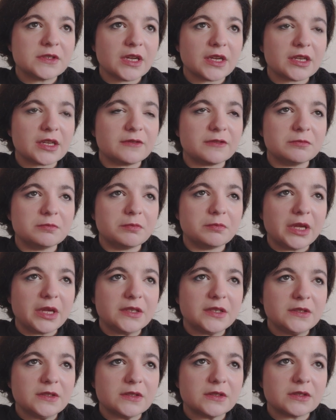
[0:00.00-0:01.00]
I haven't
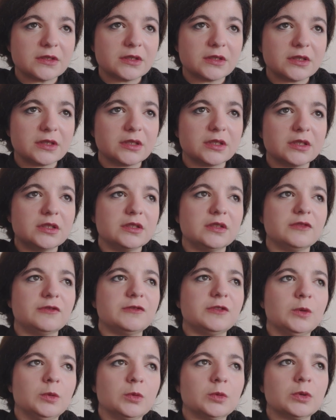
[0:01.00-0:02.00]
met in the
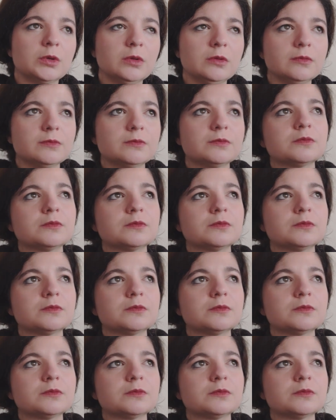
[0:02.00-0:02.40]
funeral.